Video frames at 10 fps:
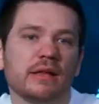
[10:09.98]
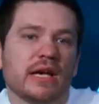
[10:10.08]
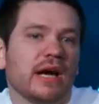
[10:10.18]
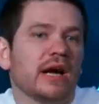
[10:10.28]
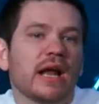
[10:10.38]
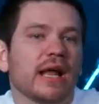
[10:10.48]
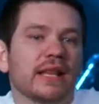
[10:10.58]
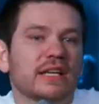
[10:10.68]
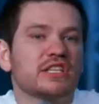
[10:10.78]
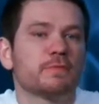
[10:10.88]
they are
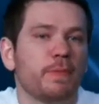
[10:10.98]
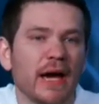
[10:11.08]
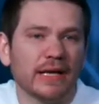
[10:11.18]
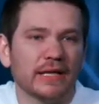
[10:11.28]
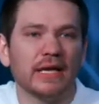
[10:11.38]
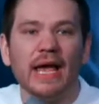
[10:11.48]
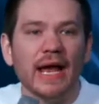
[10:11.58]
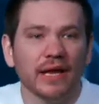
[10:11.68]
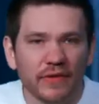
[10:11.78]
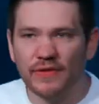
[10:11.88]
not expecting
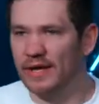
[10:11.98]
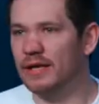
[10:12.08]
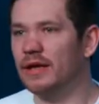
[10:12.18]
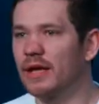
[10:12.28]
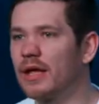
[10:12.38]
anything